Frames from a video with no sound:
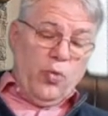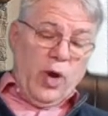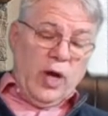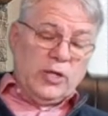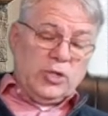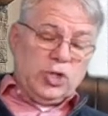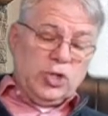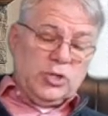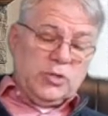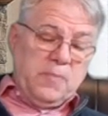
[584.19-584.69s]

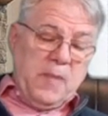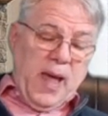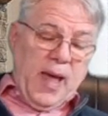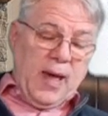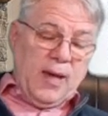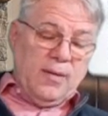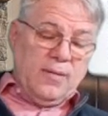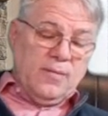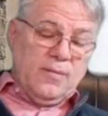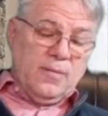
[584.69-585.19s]
righteous
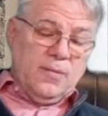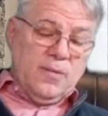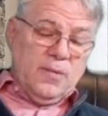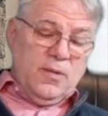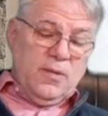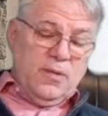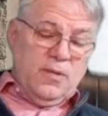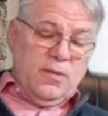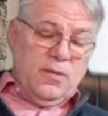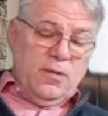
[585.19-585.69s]
man
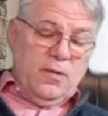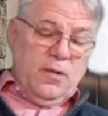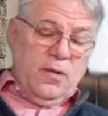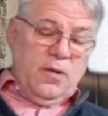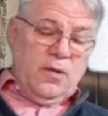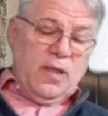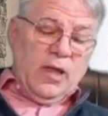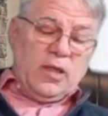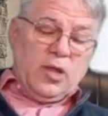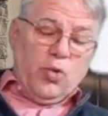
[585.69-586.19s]

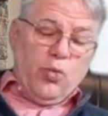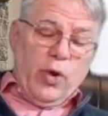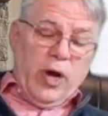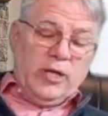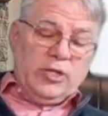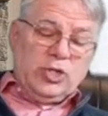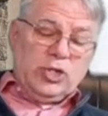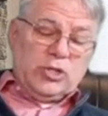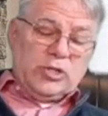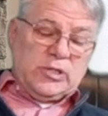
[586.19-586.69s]
that the
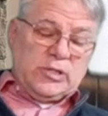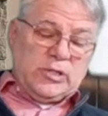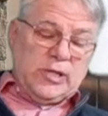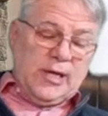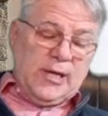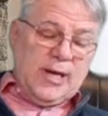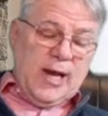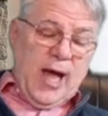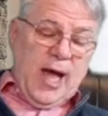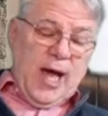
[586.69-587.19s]
righteous
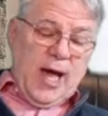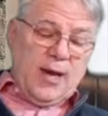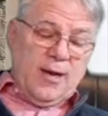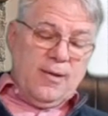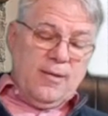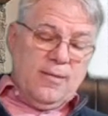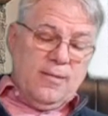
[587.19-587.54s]
sin not,